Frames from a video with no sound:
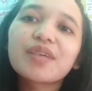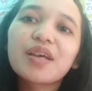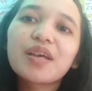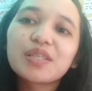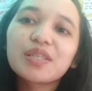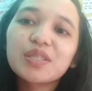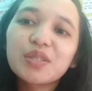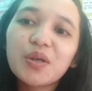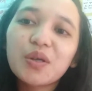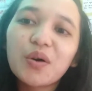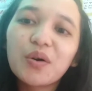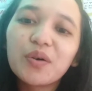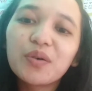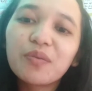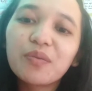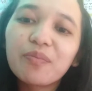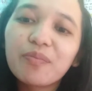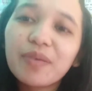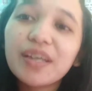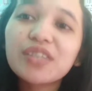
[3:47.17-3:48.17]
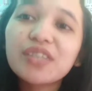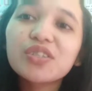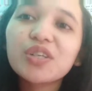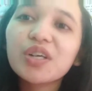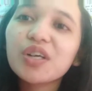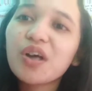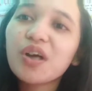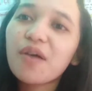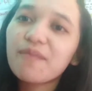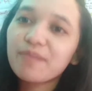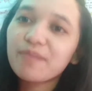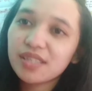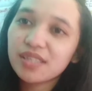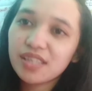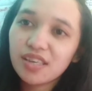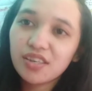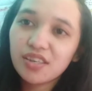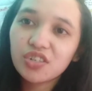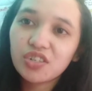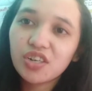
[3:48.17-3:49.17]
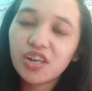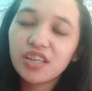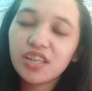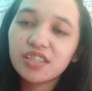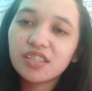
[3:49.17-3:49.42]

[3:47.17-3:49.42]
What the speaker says: So, picture compositions